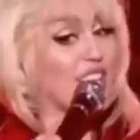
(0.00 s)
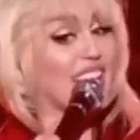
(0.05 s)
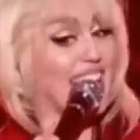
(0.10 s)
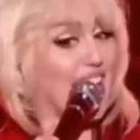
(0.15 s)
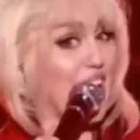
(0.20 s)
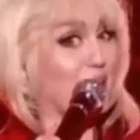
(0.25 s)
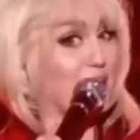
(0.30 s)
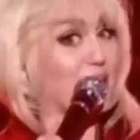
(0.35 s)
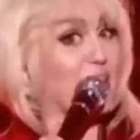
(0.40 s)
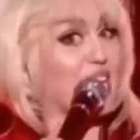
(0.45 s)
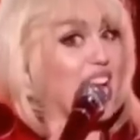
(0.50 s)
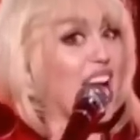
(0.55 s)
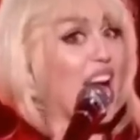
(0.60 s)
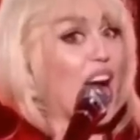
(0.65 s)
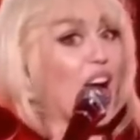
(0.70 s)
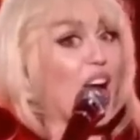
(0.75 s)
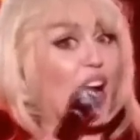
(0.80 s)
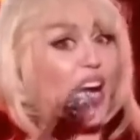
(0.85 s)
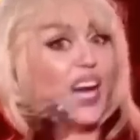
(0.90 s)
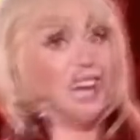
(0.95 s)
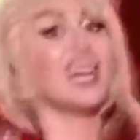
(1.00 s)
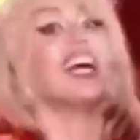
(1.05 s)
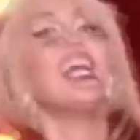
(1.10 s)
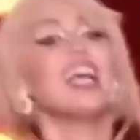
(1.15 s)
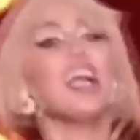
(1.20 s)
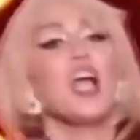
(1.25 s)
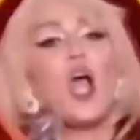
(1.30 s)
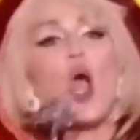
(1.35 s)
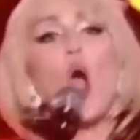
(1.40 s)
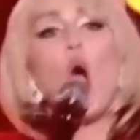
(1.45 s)
shuffling off stage
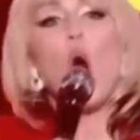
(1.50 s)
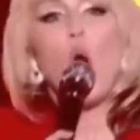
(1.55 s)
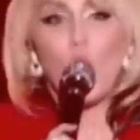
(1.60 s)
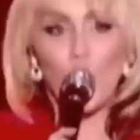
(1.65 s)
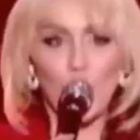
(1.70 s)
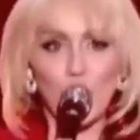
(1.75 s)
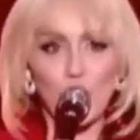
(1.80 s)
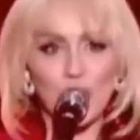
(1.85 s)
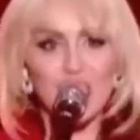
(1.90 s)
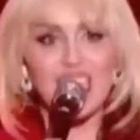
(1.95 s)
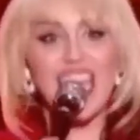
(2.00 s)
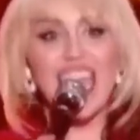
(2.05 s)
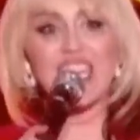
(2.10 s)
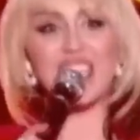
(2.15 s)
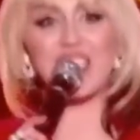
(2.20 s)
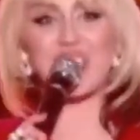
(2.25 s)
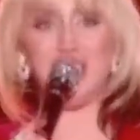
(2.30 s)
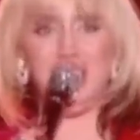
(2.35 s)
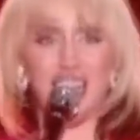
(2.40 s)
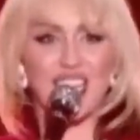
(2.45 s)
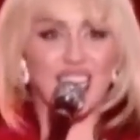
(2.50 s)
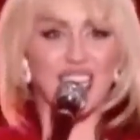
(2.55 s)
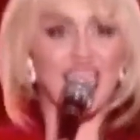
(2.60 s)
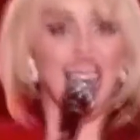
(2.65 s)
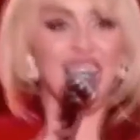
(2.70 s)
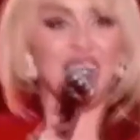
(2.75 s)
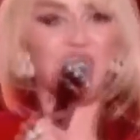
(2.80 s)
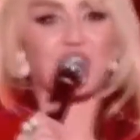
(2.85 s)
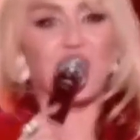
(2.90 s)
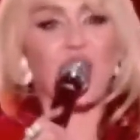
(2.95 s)
to let her backup crew take the
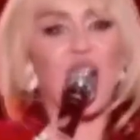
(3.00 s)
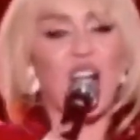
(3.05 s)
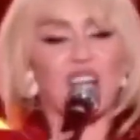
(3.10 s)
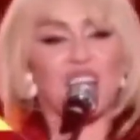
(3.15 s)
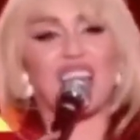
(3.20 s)
reins before